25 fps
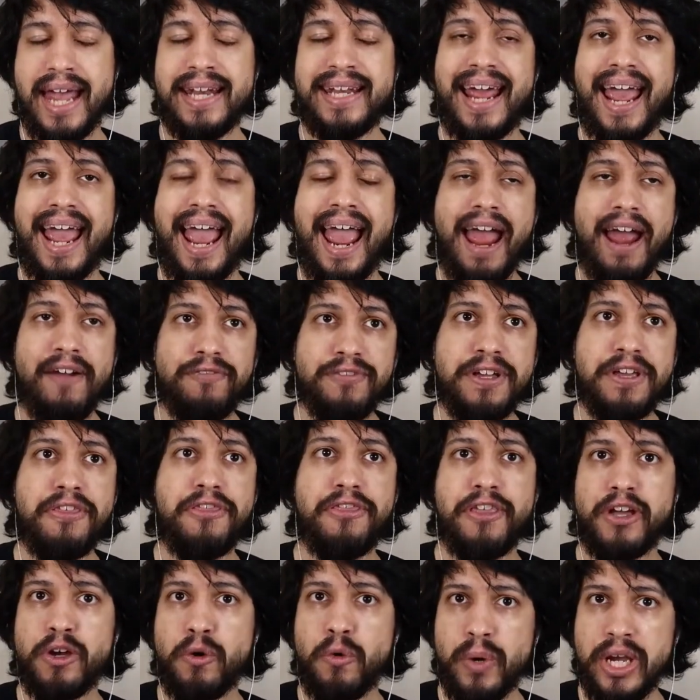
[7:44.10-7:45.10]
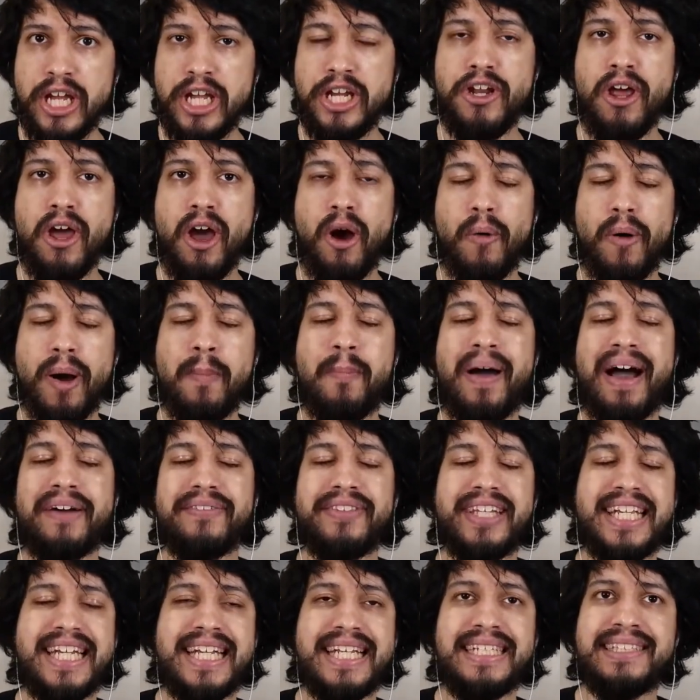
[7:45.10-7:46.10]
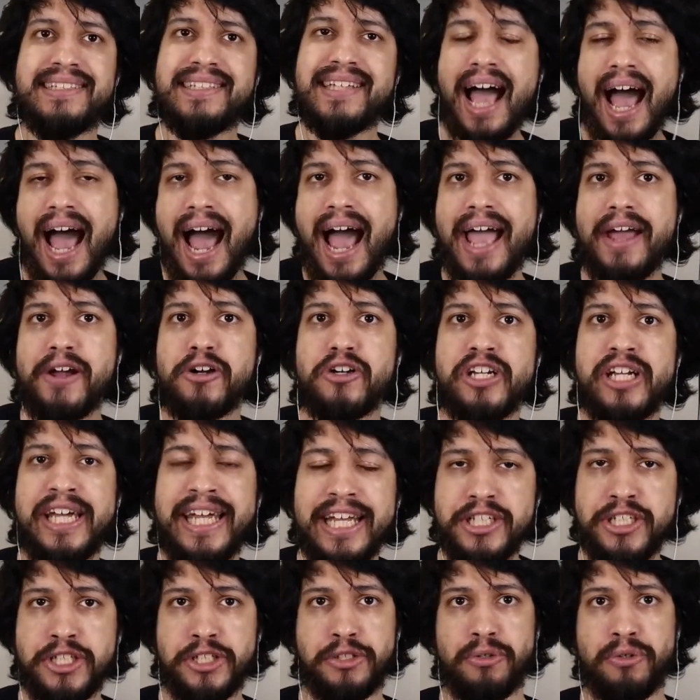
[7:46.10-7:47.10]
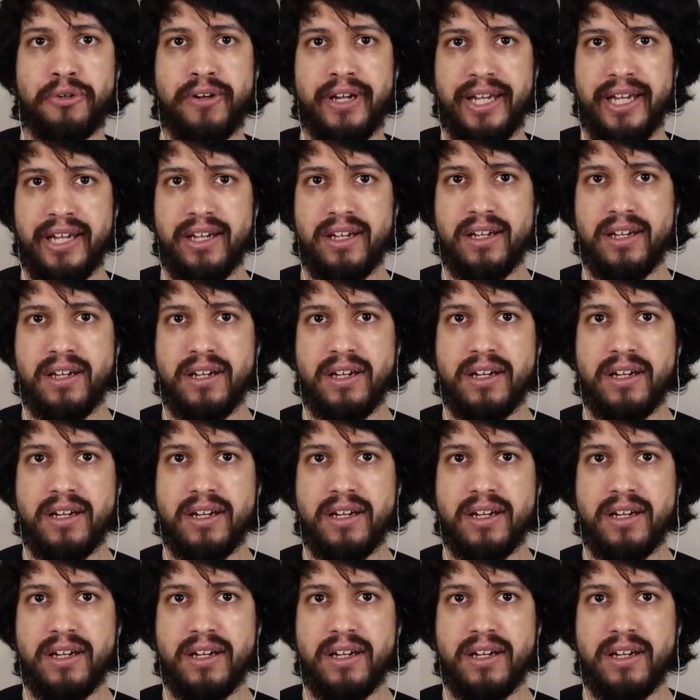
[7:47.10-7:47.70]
And everything we know about the entire history